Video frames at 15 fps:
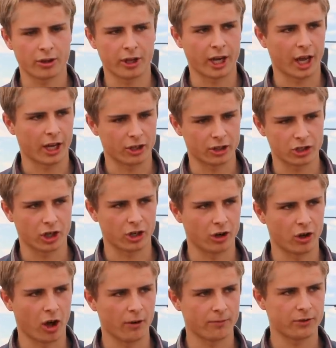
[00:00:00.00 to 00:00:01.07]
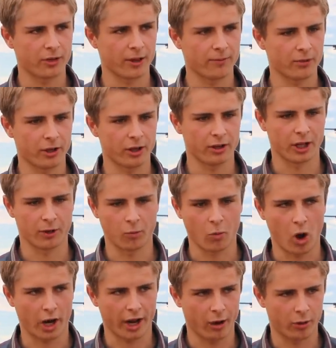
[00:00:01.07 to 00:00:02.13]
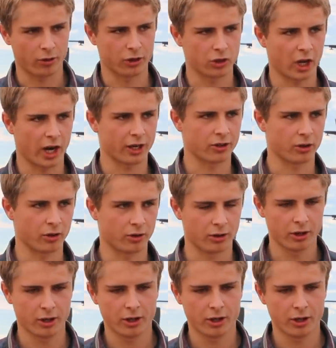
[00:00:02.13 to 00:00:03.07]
then I can shut it off safely and then walk out of the tractor.